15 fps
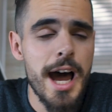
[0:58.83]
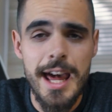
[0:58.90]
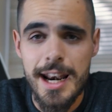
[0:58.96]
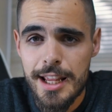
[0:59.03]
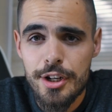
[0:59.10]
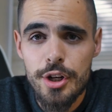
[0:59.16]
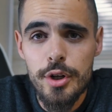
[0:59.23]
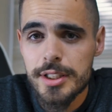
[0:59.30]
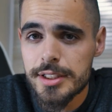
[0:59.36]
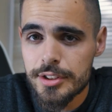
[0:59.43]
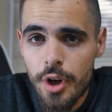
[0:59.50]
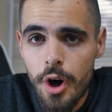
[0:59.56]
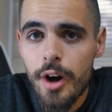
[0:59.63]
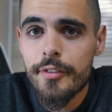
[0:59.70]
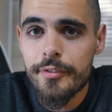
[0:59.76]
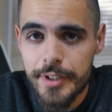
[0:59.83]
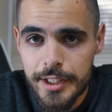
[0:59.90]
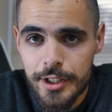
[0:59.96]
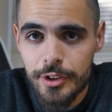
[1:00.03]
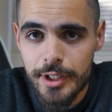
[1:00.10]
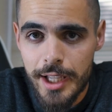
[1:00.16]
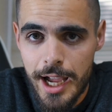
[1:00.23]
And I know it's not a
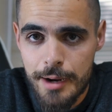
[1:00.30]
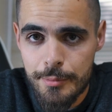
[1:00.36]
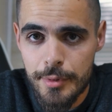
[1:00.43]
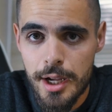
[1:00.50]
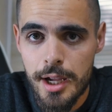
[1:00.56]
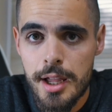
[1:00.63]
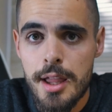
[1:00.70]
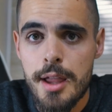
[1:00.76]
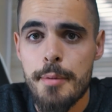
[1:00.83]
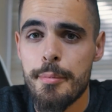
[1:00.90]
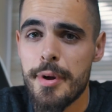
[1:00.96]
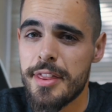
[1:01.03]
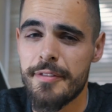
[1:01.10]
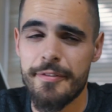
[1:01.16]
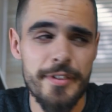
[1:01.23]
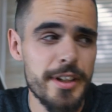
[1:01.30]
video camera, but the